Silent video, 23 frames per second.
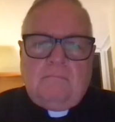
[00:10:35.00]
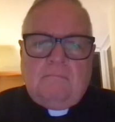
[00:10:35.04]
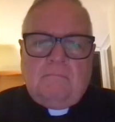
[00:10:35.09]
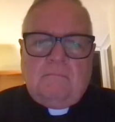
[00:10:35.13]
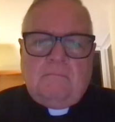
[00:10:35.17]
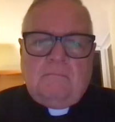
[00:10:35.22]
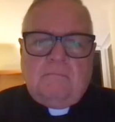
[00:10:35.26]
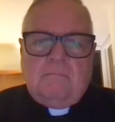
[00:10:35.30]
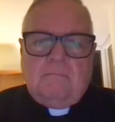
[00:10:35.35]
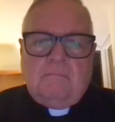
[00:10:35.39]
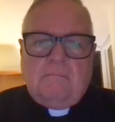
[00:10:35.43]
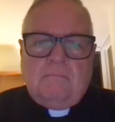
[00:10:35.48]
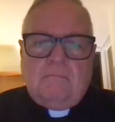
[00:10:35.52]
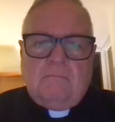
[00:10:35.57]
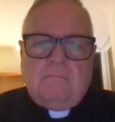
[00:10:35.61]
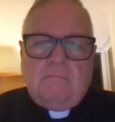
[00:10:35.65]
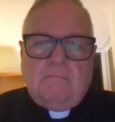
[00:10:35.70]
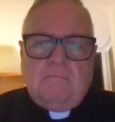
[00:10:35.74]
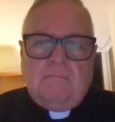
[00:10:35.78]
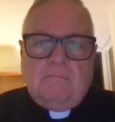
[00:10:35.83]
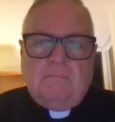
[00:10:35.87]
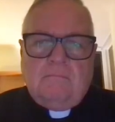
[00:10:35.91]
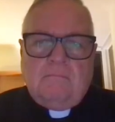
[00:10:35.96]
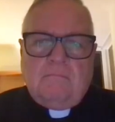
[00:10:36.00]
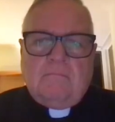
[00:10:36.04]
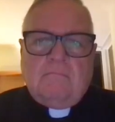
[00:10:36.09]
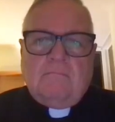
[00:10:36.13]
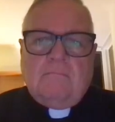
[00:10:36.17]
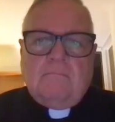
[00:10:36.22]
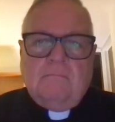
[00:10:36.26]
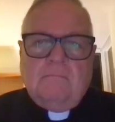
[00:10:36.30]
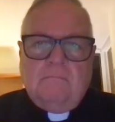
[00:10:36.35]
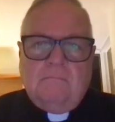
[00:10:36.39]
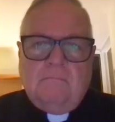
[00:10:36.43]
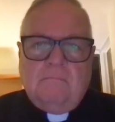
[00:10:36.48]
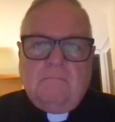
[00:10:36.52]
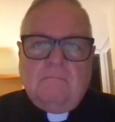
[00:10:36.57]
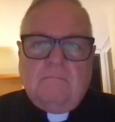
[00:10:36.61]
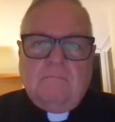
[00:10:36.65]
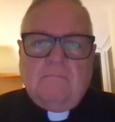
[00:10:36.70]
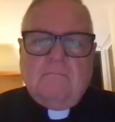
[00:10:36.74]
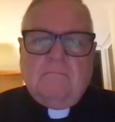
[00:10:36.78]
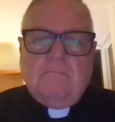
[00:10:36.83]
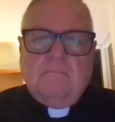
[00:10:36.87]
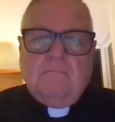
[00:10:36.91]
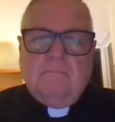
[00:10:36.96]

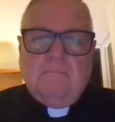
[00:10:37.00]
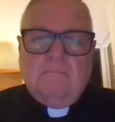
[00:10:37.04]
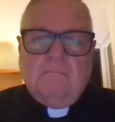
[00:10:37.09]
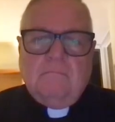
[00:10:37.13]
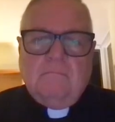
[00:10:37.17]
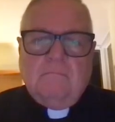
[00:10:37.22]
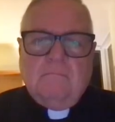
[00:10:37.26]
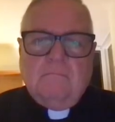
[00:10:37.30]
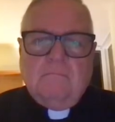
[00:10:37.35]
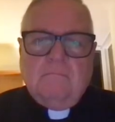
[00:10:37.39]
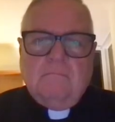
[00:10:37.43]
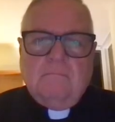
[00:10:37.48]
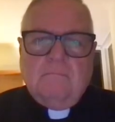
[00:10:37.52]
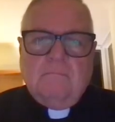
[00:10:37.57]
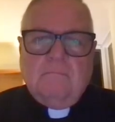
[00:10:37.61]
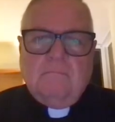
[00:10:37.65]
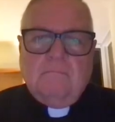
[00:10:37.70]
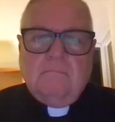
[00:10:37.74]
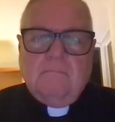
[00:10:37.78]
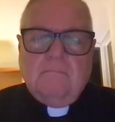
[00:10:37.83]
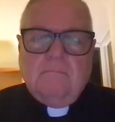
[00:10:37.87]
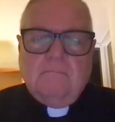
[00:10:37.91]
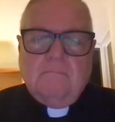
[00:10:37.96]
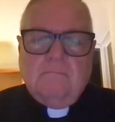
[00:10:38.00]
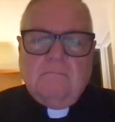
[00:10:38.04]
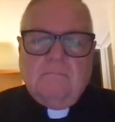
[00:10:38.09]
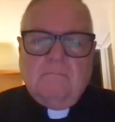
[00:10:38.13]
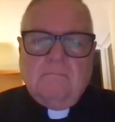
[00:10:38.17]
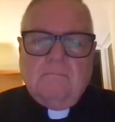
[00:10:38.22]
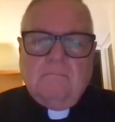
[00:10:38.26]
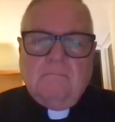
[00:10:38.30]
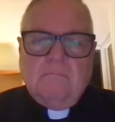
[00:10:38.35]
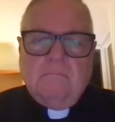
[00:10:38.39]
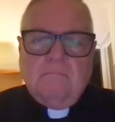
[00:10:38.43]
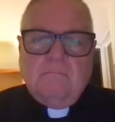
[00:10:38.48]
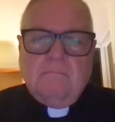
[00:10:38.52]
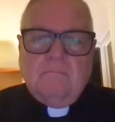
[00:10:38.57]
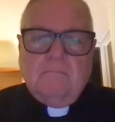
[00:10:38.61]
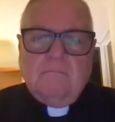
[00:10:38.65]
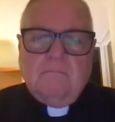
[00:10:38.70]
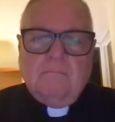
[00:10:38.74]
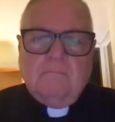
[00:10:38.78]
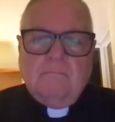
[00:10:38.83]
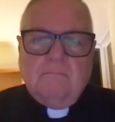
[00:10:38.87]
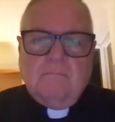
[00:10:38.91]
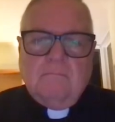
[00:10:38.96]

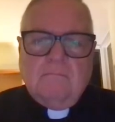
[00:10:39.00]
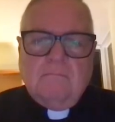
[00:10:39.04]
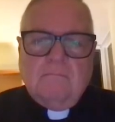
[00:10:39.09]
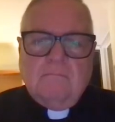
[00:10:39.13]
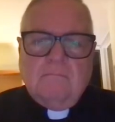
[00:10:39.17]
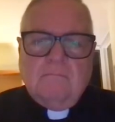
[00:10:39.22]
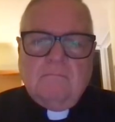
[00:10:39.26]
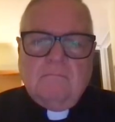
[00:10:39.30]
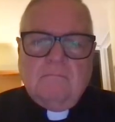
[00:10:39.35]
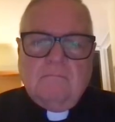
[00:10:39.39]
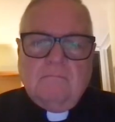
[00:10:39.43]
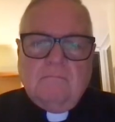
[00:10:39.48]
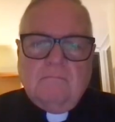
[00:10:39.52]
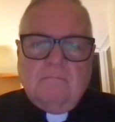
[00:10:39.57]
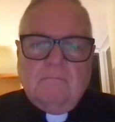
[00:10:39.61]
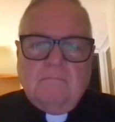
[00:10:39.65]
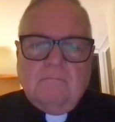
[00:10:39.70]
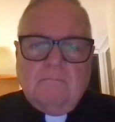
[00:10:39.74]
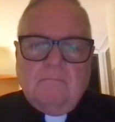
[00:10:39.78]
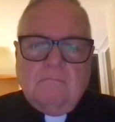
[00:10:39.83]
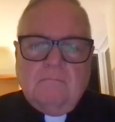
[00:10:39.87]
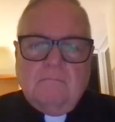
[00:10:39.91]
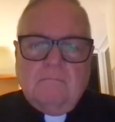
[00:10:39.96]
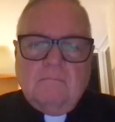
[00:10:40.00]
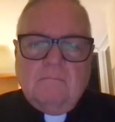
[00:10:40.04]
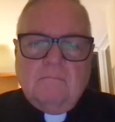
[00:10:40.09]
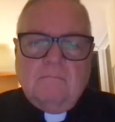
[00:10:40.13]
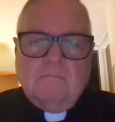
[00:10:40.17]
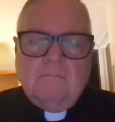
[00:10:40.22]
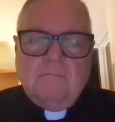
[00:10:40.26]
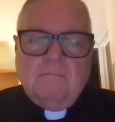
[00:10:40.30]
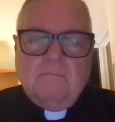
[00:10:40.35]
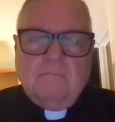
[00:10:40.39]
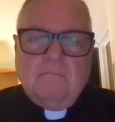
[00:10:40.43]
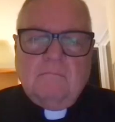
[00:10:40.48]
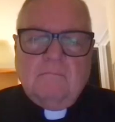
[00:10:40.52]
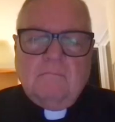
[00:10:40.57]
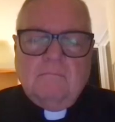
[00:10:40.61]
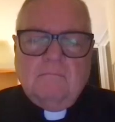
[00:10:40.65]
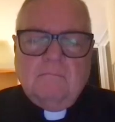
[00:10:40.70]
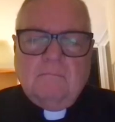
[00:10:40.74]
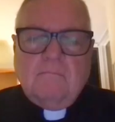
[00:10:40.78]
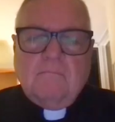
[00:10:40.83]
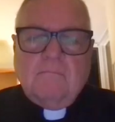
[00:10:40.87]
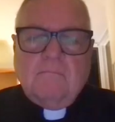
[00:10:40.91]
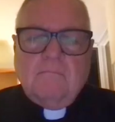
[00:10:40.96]

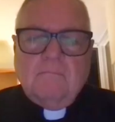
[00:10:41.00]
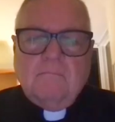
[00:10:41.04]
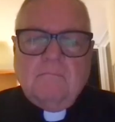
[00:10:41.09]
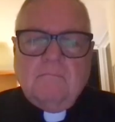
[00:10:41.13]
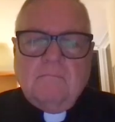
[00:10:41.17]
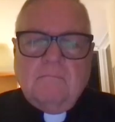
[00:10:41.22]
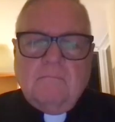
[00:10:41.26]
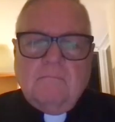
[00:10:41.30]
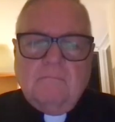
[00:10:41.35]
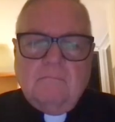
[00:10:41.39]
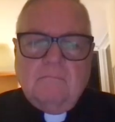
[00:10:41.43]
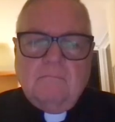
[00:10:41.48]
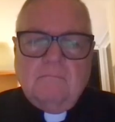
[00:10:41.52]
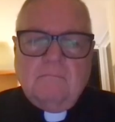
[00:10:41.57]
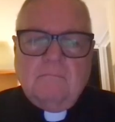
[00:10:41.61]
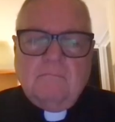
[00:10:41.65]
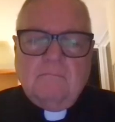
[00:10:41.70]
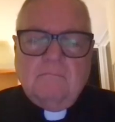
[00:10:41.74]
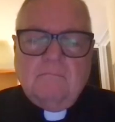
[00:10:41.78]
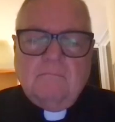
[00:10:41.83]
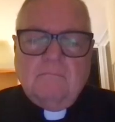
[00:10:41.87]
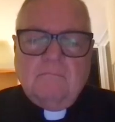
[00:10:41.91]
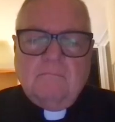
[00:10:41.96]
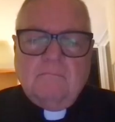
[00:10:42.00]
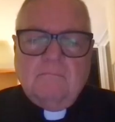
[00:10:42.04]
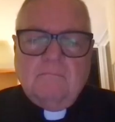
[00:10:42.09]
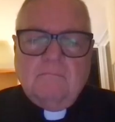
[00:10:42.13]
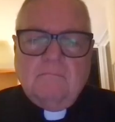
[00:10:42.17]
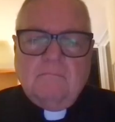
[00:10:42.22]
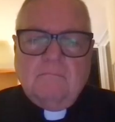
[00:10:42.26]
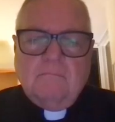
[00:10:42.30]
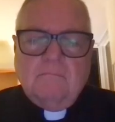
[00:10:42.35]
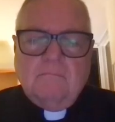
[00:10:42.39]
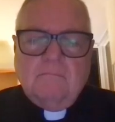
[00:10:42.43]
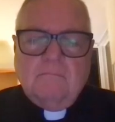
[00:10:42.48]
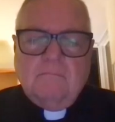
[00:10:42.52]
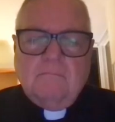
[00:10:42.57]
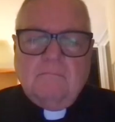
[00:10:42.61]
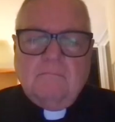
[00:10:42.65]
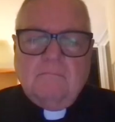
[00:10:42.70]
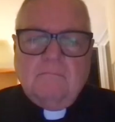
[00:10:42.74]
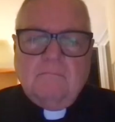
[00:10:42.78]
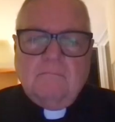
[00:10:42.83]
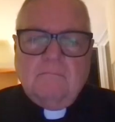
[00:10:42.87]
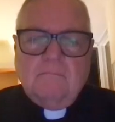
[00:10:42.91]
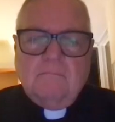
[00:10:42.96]
(not speaking)